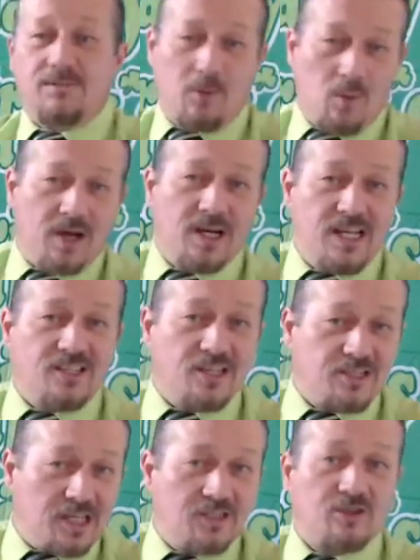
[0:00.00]
but what it is,
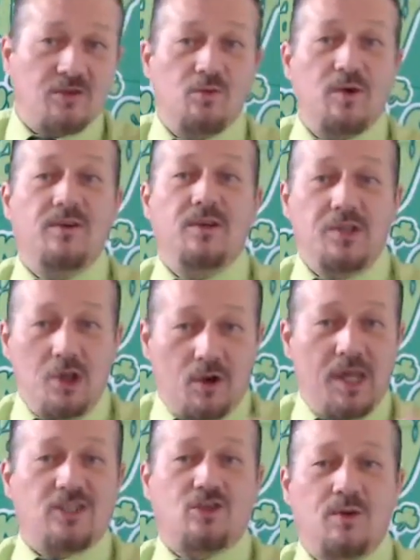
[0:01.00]
it's history
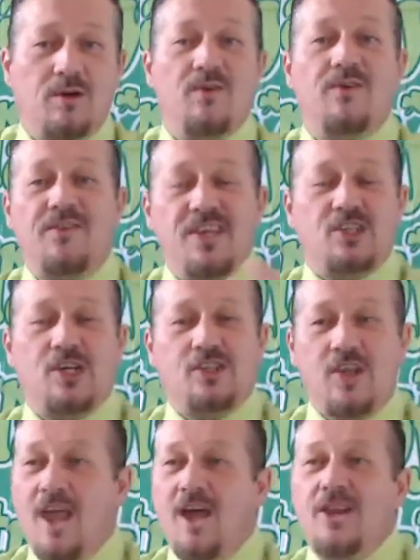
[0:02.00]
revisionist
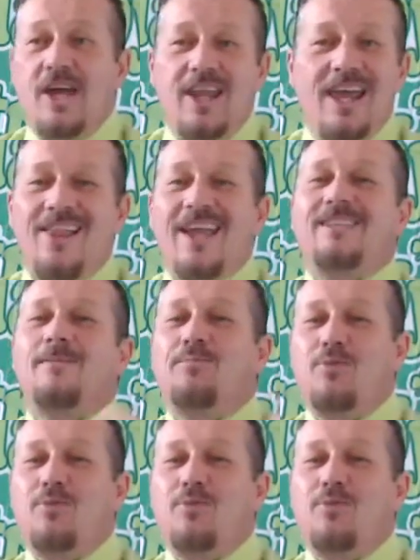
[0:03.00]
that they like to